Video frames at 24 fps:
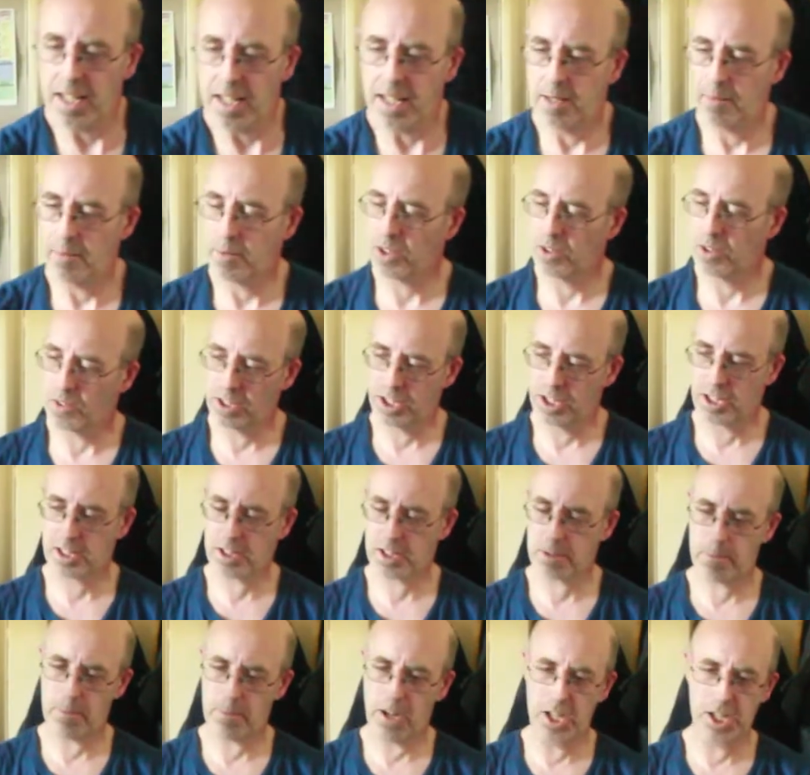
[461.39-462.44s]
And we got this
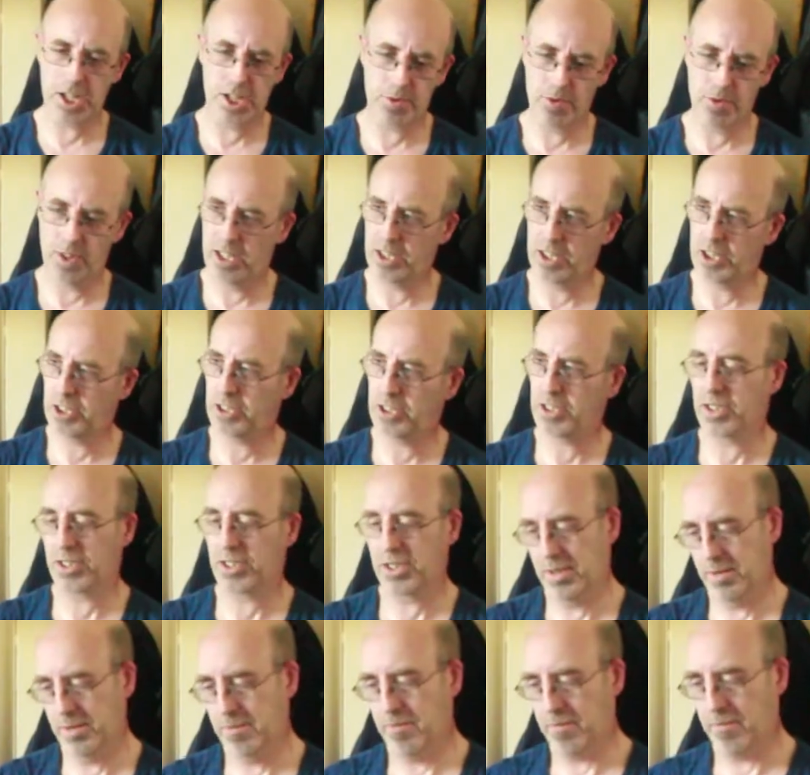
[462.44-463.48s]
Space
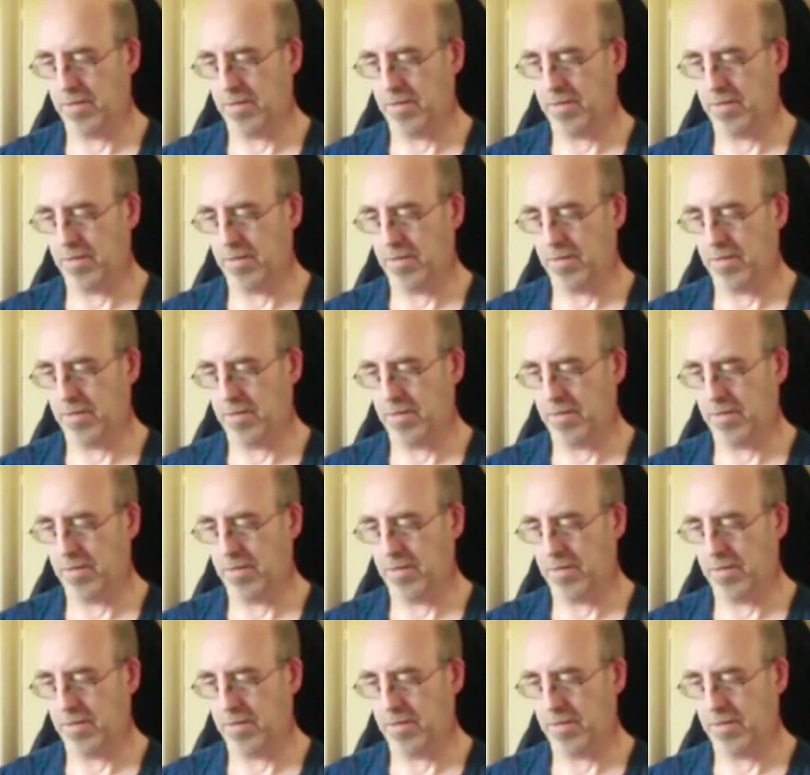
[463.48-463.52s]
Rangers.